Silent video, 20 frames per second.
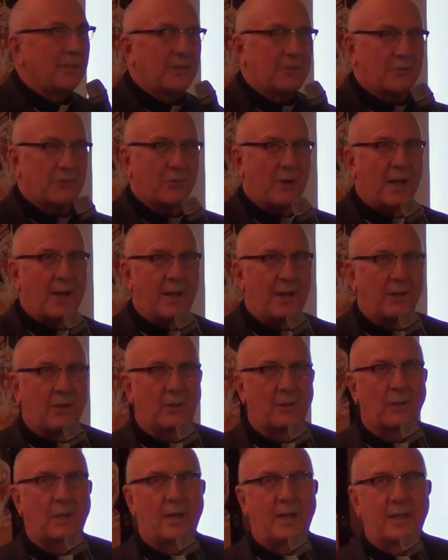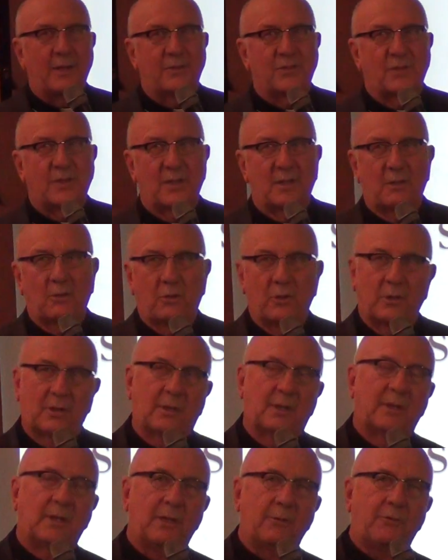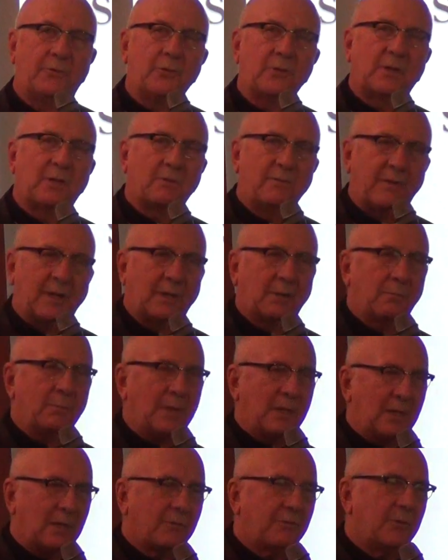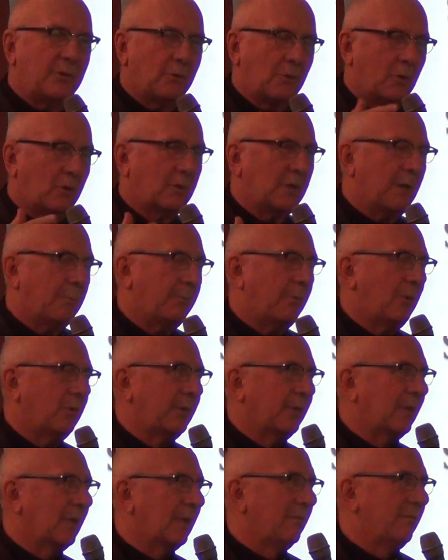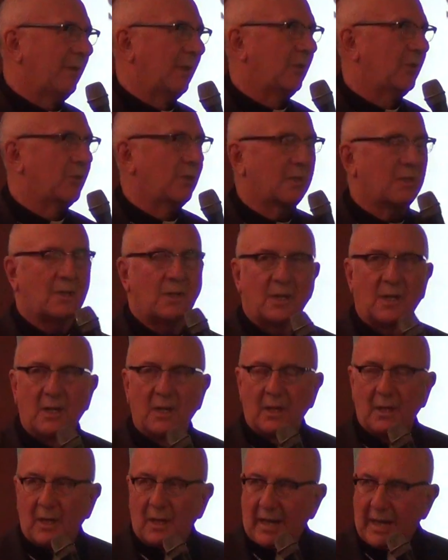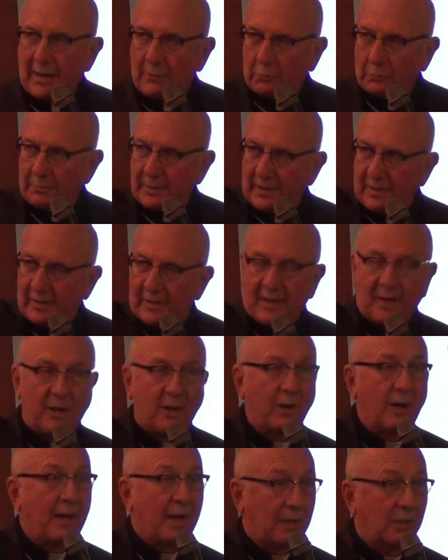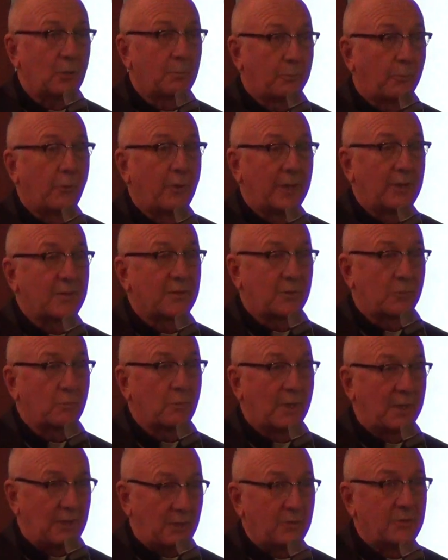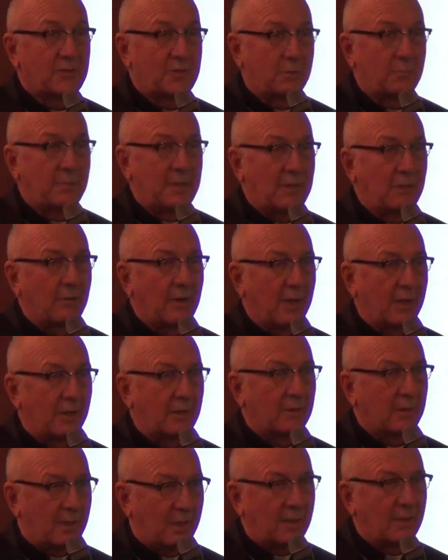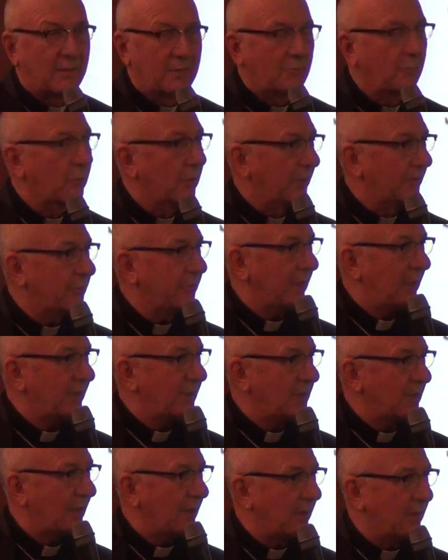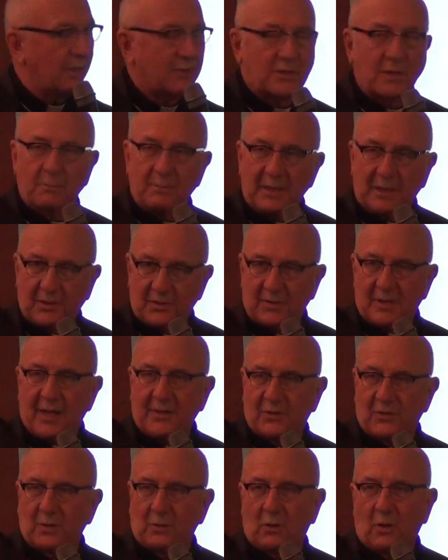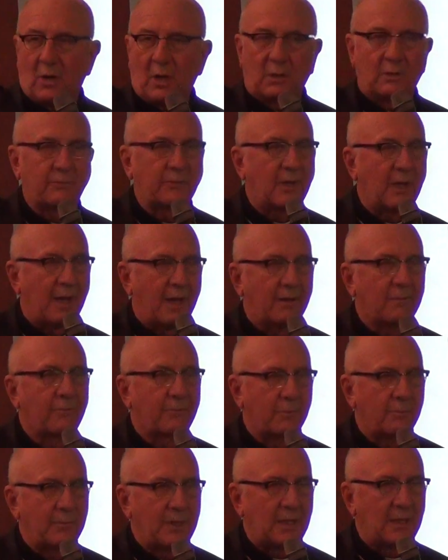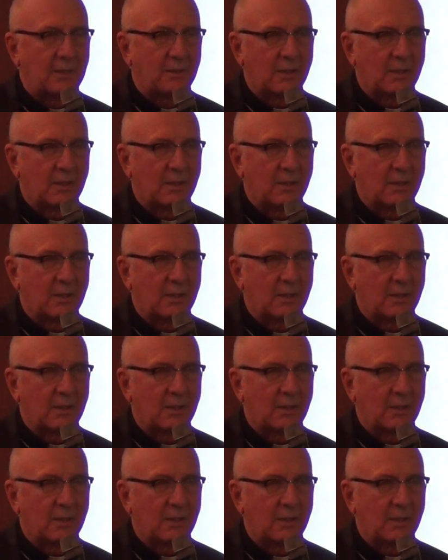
of the trial, I said, look, if you convict me, if you uphold the conviction, I will be there, and I could point to what used to be the World Trade Center. I said, because that's the call of God for me.